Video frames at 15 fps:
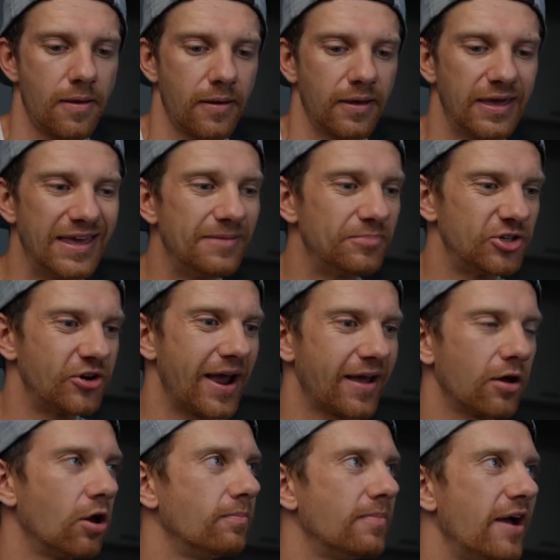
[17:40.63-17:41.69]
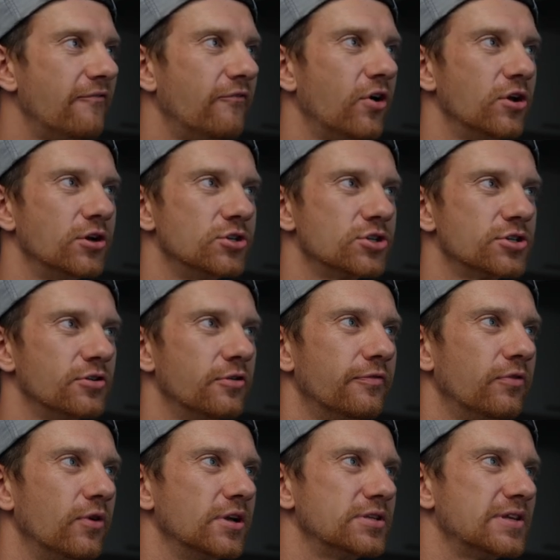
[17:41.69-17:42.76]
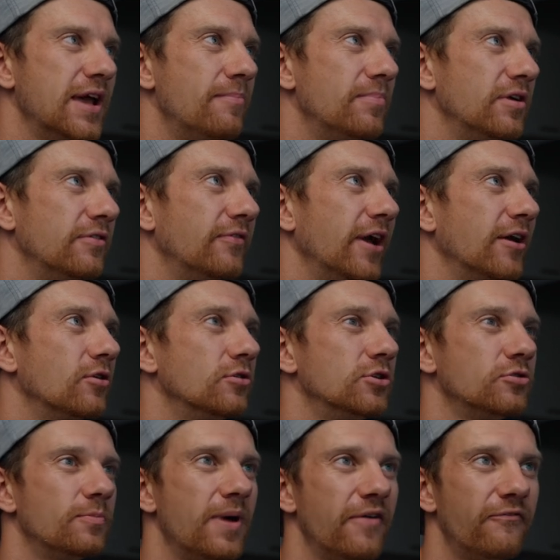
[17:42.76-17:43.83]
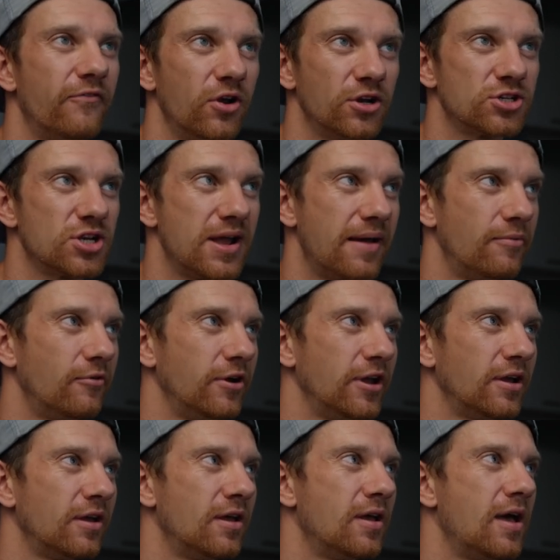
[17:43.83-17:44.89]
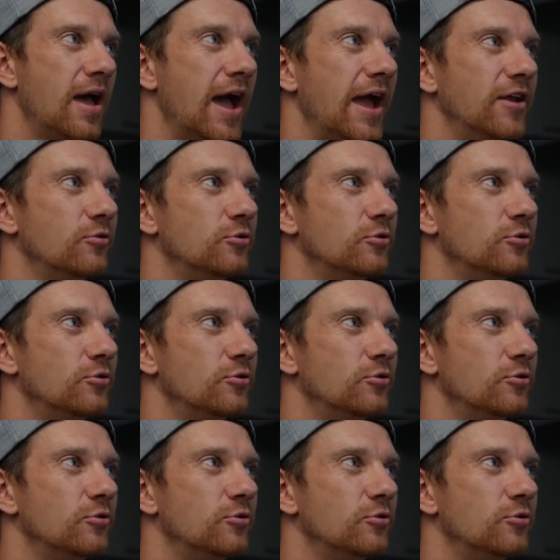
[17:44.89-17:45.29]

keep track on my footage. So for example, if I go to my footage library, I do